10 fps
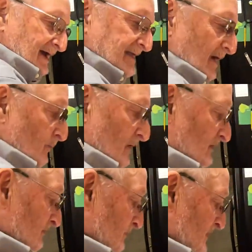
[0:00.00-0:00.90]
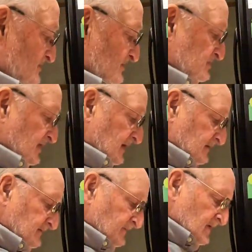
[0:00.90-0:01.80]
Not one little piece of
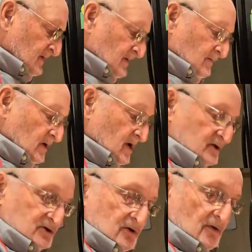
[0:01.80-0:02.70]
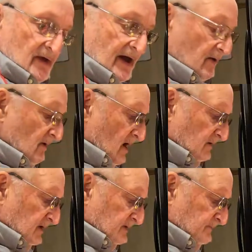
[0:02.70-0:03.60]
chicken. We're going to stir that
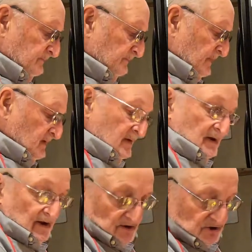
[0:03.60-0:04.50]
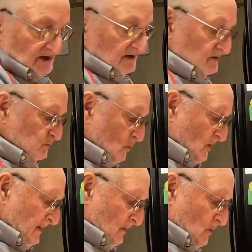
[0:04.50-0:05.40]
around, and the chicken is
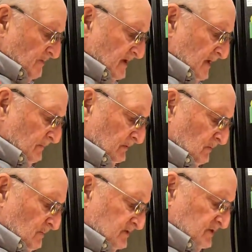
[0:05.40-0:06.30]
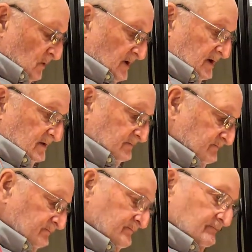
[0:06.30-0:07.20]
warm. I warmed it up a little bit so we could
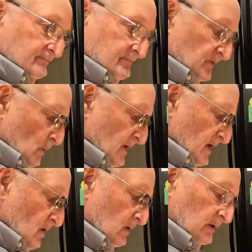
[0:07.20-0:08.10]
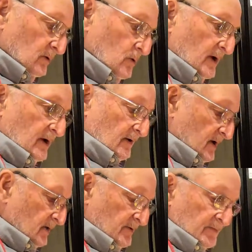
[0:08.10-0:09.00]
go a little quicker
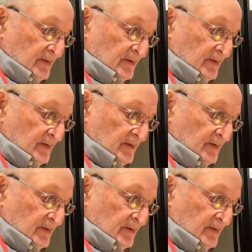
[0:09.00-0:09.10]
here.